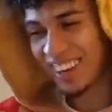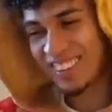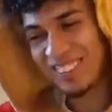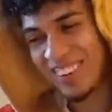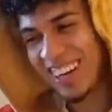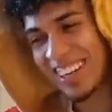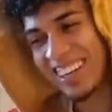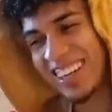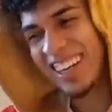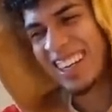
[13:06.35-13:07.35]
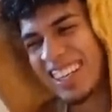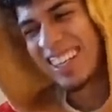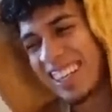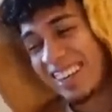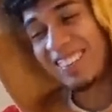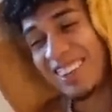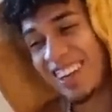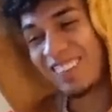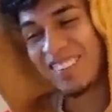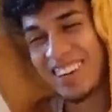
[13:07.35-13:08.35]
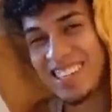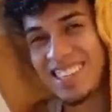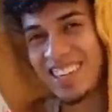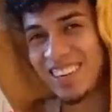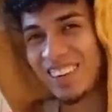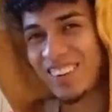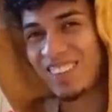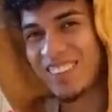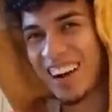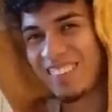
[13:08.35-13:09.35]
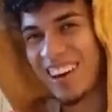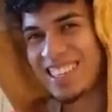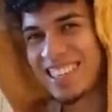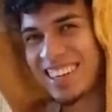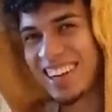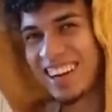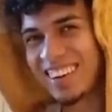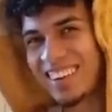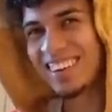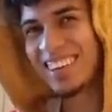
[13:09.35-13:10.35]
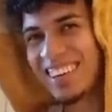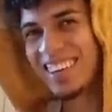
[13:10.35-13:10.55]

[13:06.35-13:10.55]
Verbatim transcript: I'm smiling. I'm a little bit insecure about my basket now. Really?